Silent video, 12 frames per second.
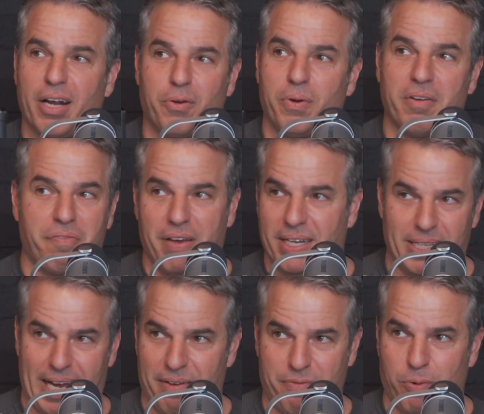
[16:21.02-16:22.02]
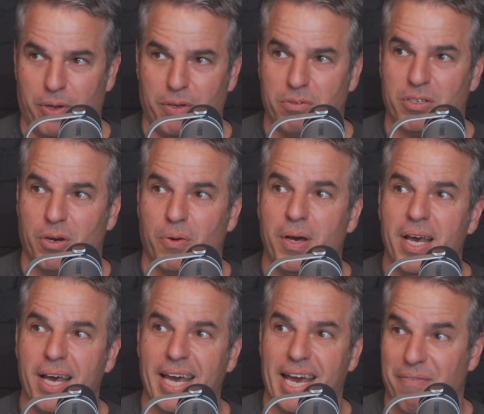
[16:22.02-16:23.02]
going to fake laugh for you. So
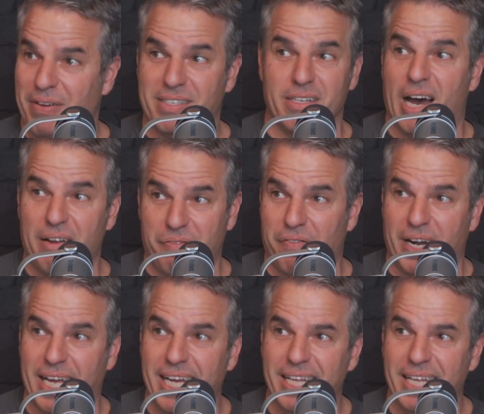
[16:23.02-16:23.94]
if it's not funny,